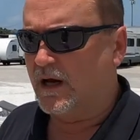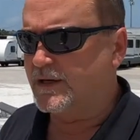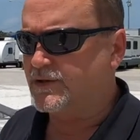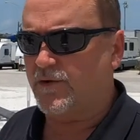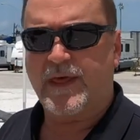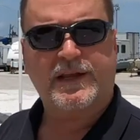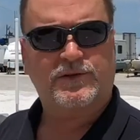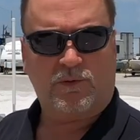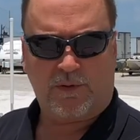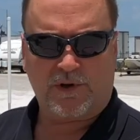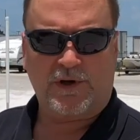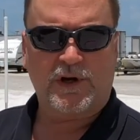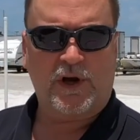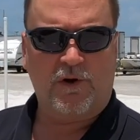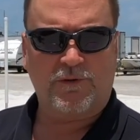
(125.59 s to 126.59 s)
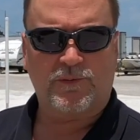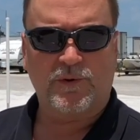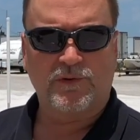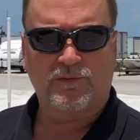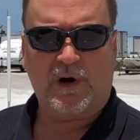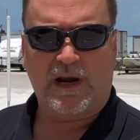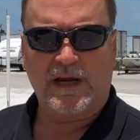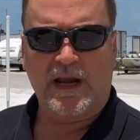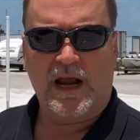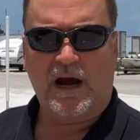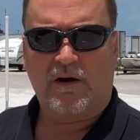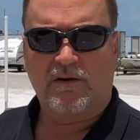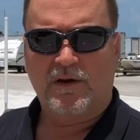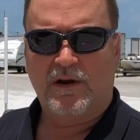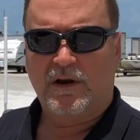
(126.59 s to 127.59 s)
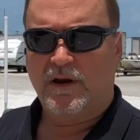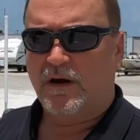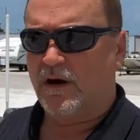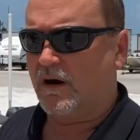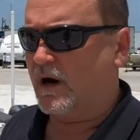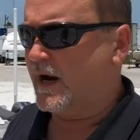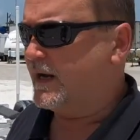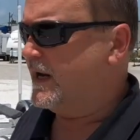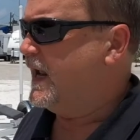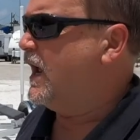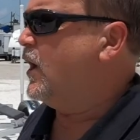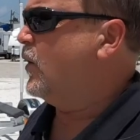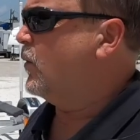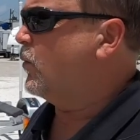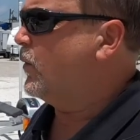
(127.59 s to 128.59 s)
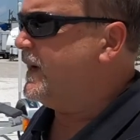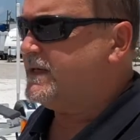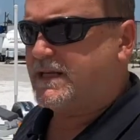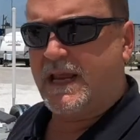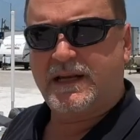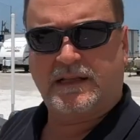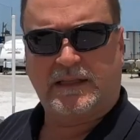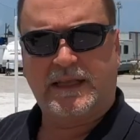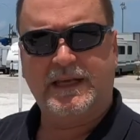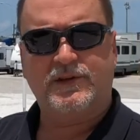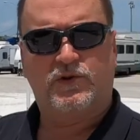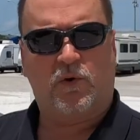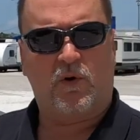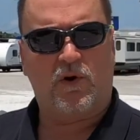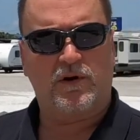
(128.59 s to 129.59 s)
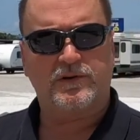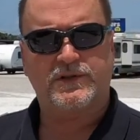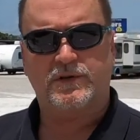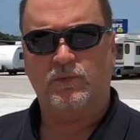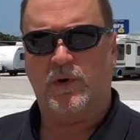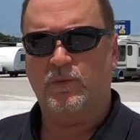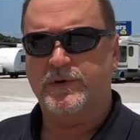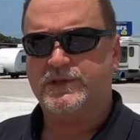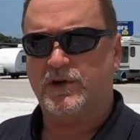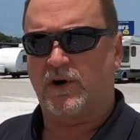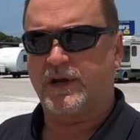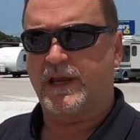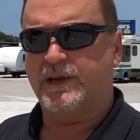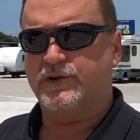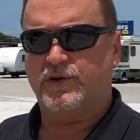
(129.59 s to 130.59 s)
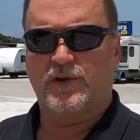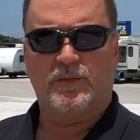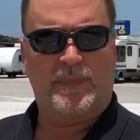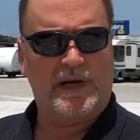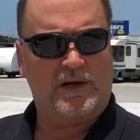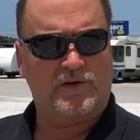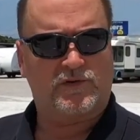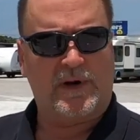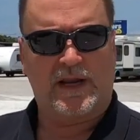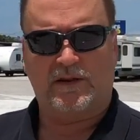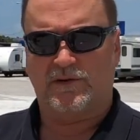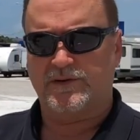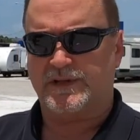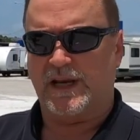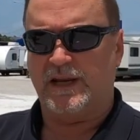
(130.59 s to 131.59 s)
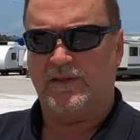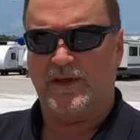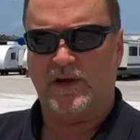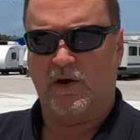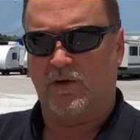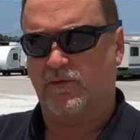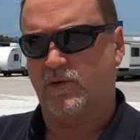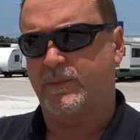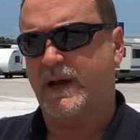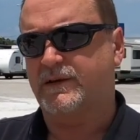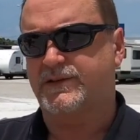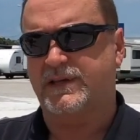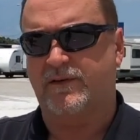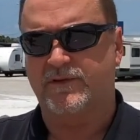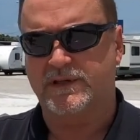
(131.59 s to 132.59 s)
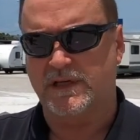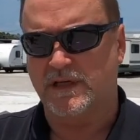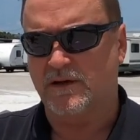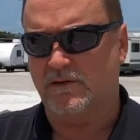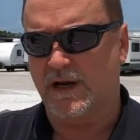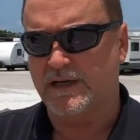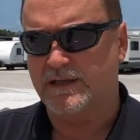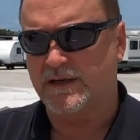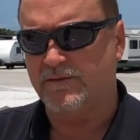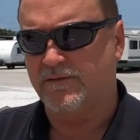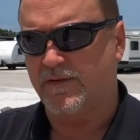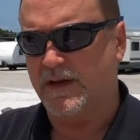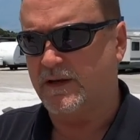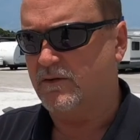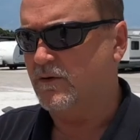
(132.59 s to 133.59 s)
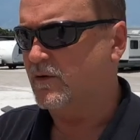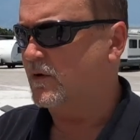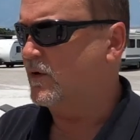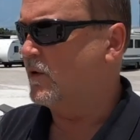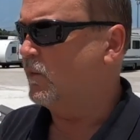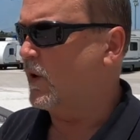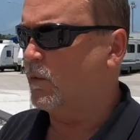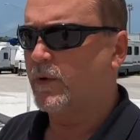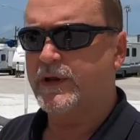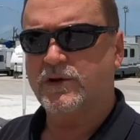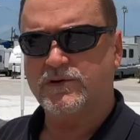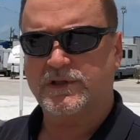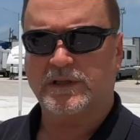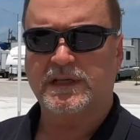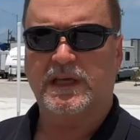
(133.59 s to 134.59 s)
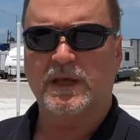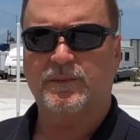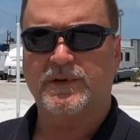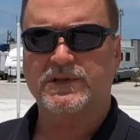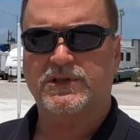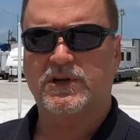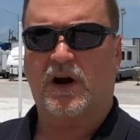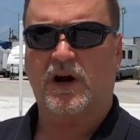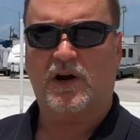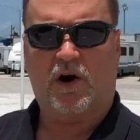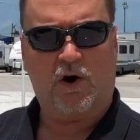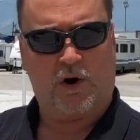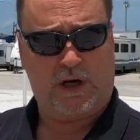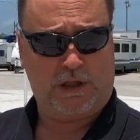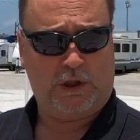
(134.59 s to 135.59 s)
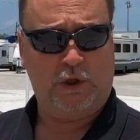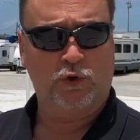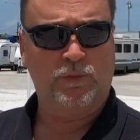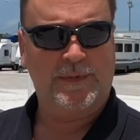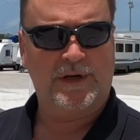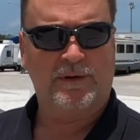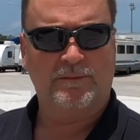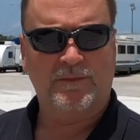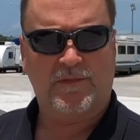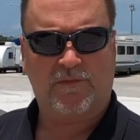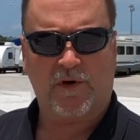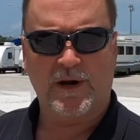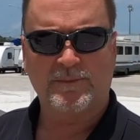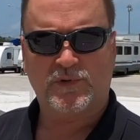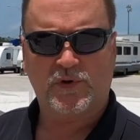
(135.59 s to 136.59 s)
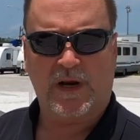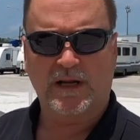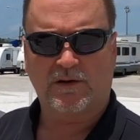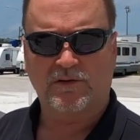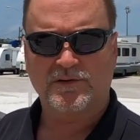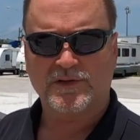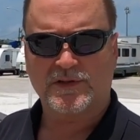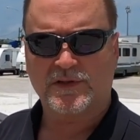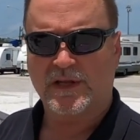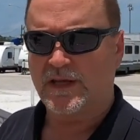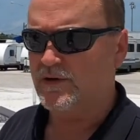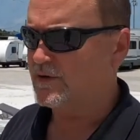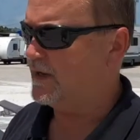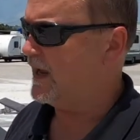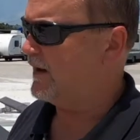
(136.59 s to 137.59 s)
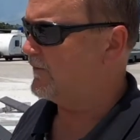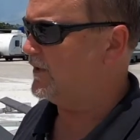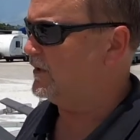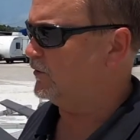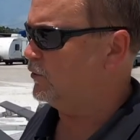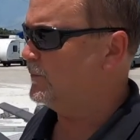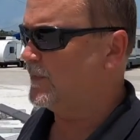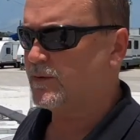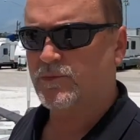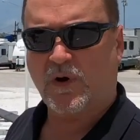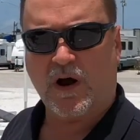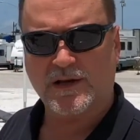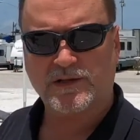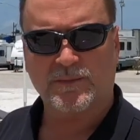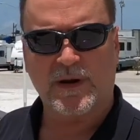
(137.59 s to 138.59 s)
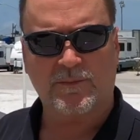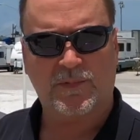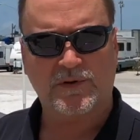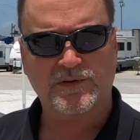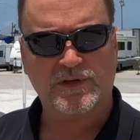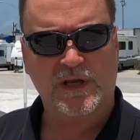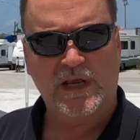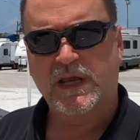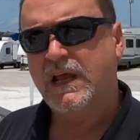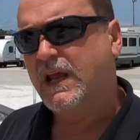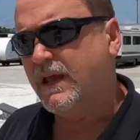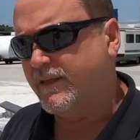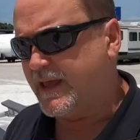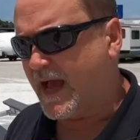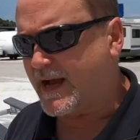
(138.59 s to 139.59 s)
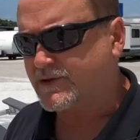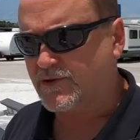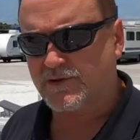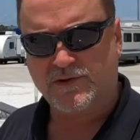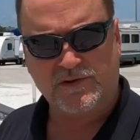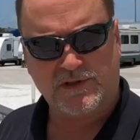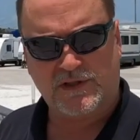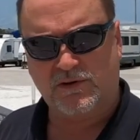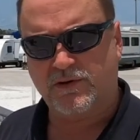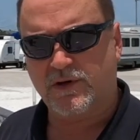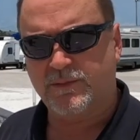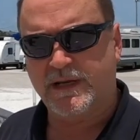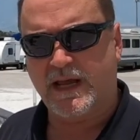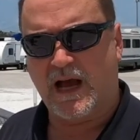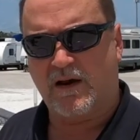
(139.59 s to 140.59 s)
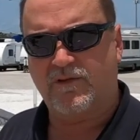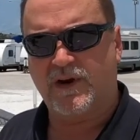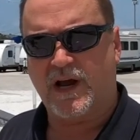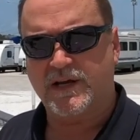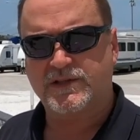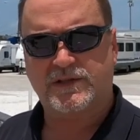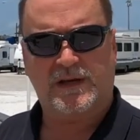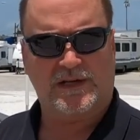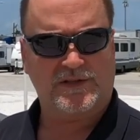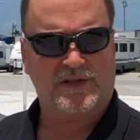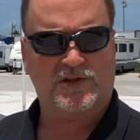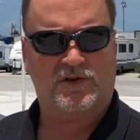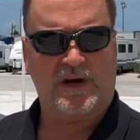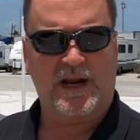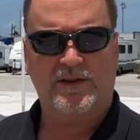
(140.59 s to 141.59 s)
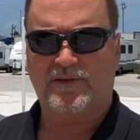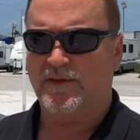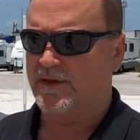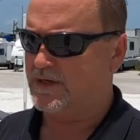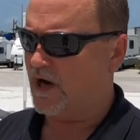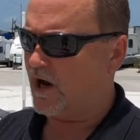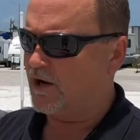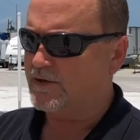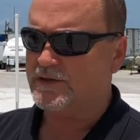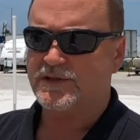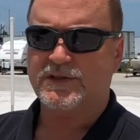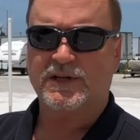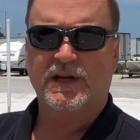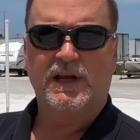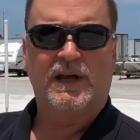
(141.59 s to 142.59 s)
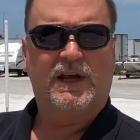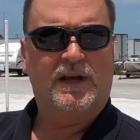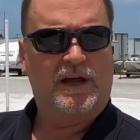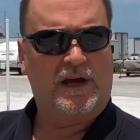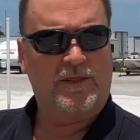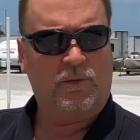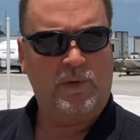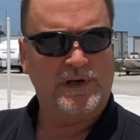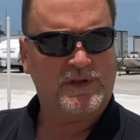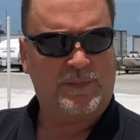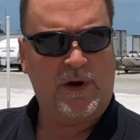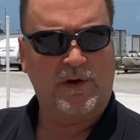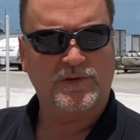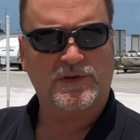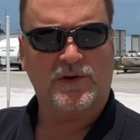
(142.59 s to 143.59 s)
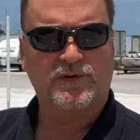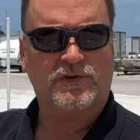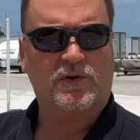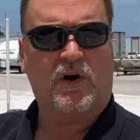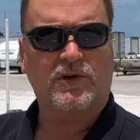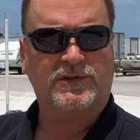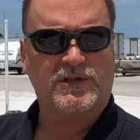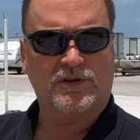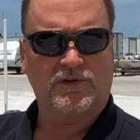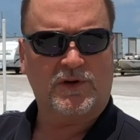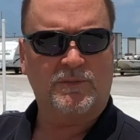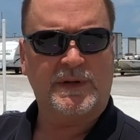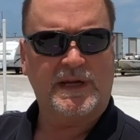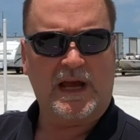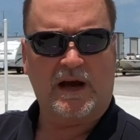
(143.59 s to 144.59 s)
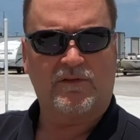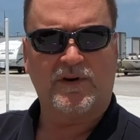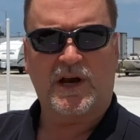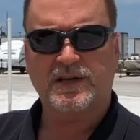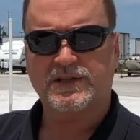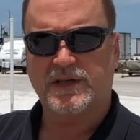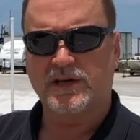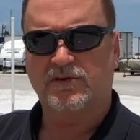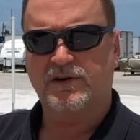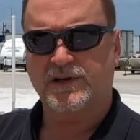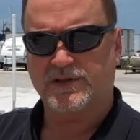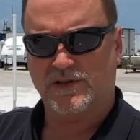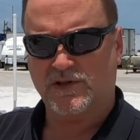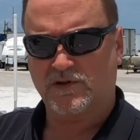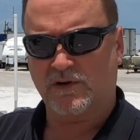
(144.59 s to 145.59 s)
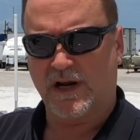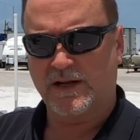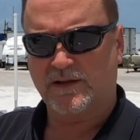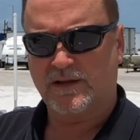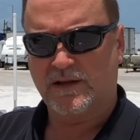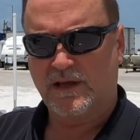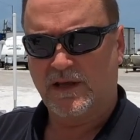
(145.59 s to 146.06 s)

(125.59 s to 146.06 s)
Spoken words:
So that's what we're going to go through right now. All right. We tend to lean towards, when we start getting to the bigger trailers, anything over about 17 or 18 feet. What we usually keep in stock are aluminum frame trailers. They have the aluminum cross members. The axles are still going to be galvanized because of strength. The tongues, the winch posts, those are all still going to be galvanized steel because of strength.